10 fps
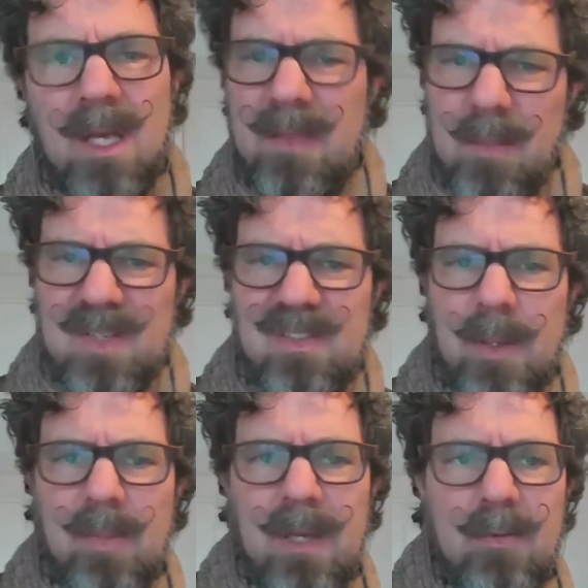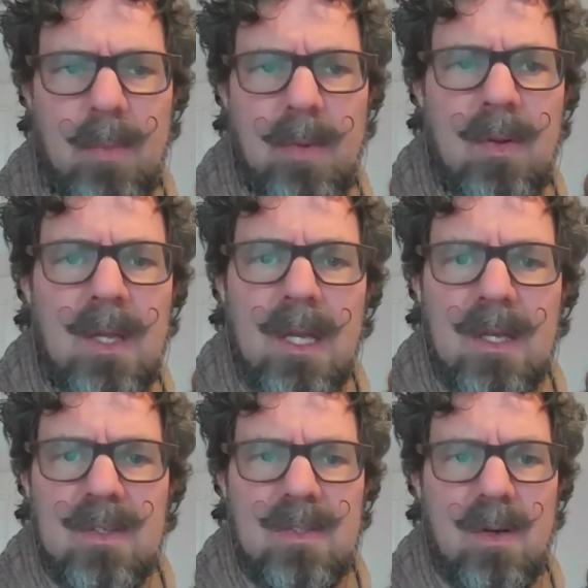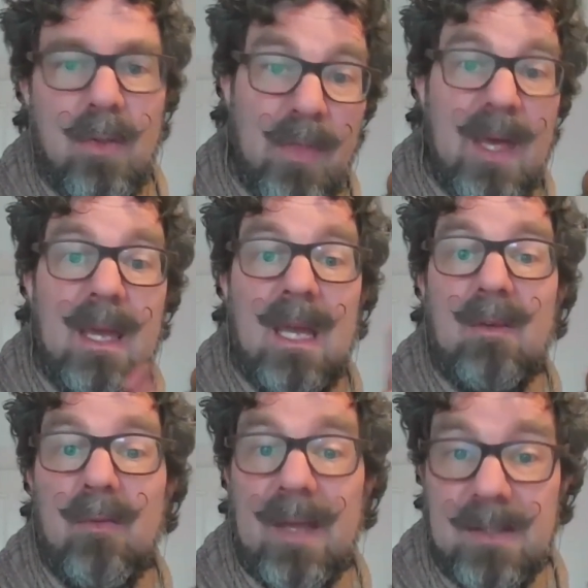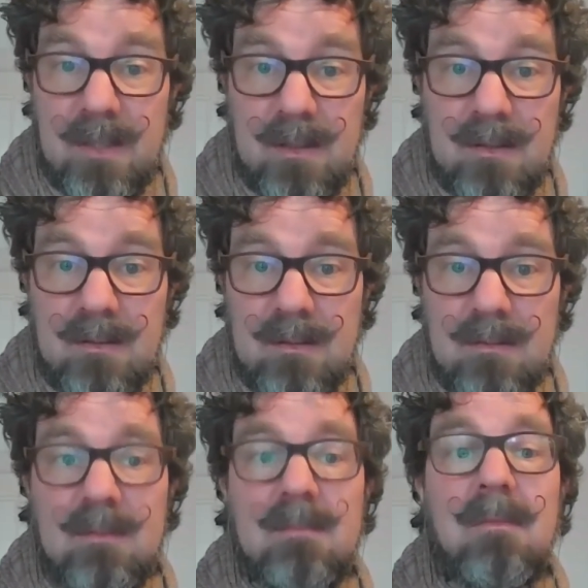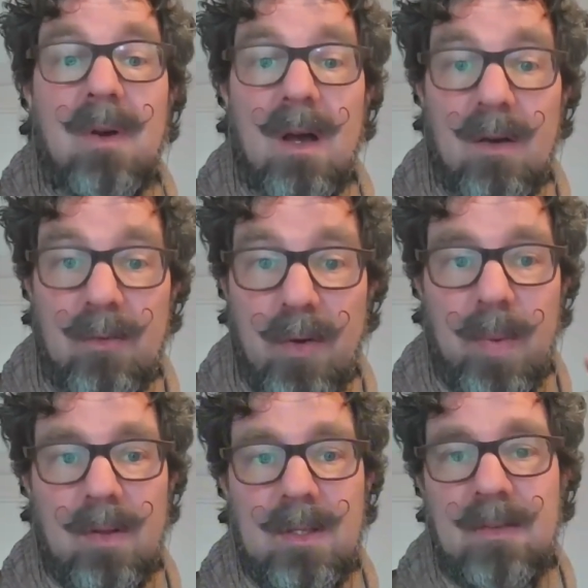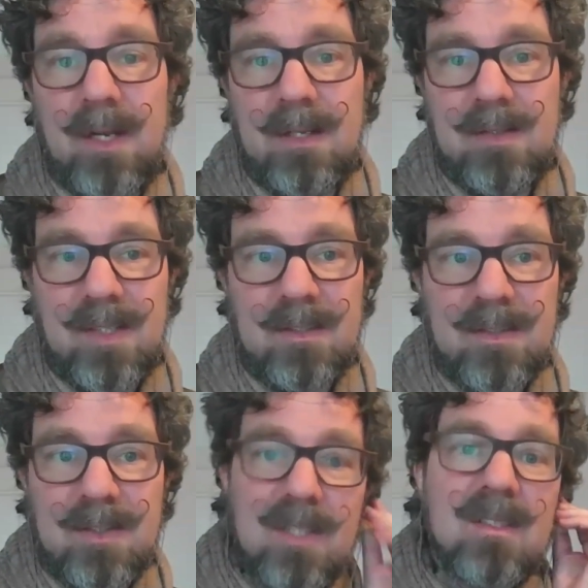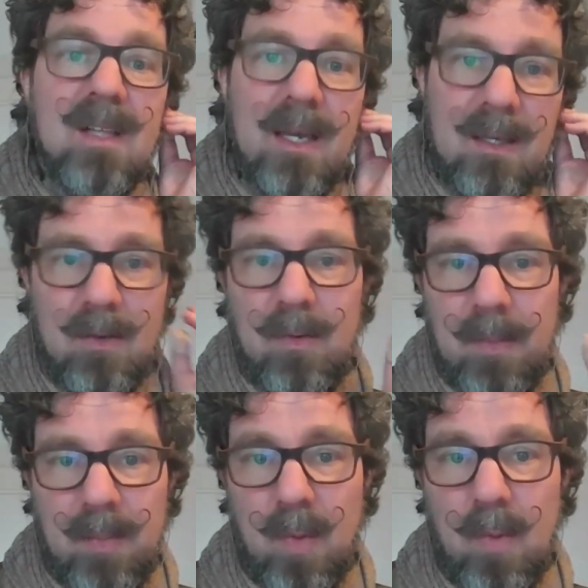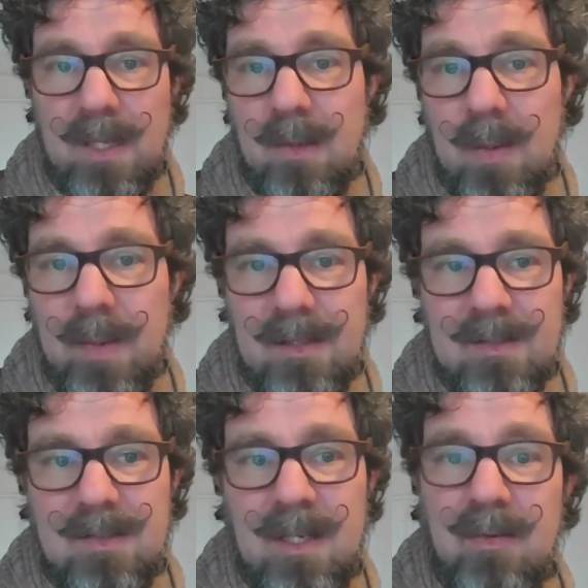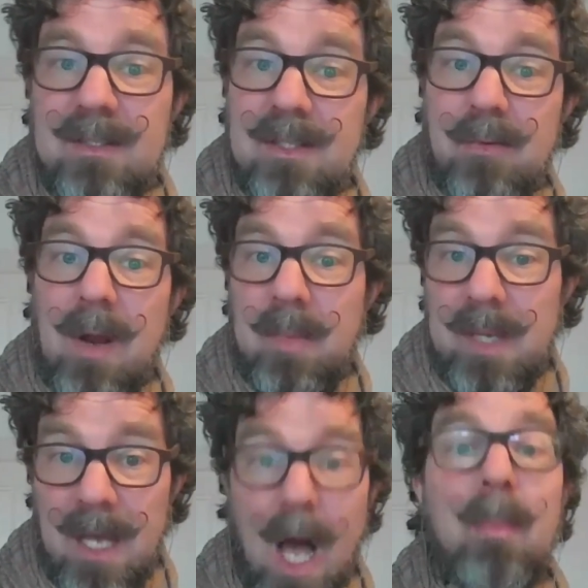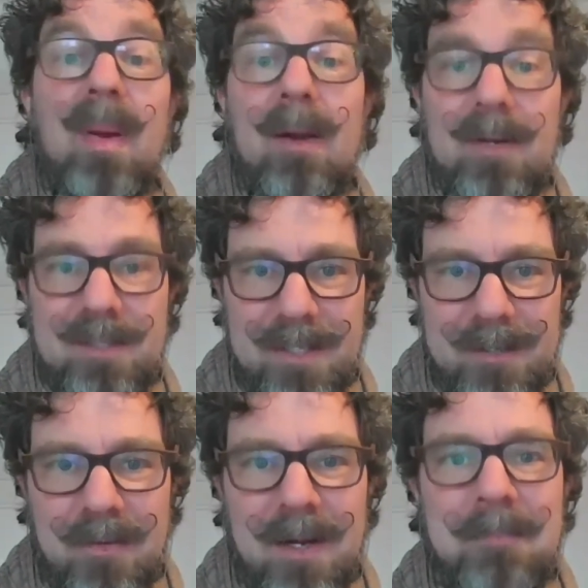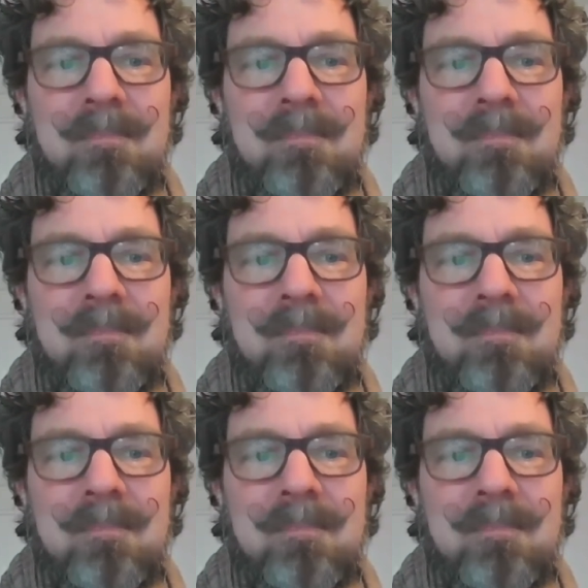They must have been playing football. So they invented football in the United States, just like you remember William Abellis invented rugby, apparently, right?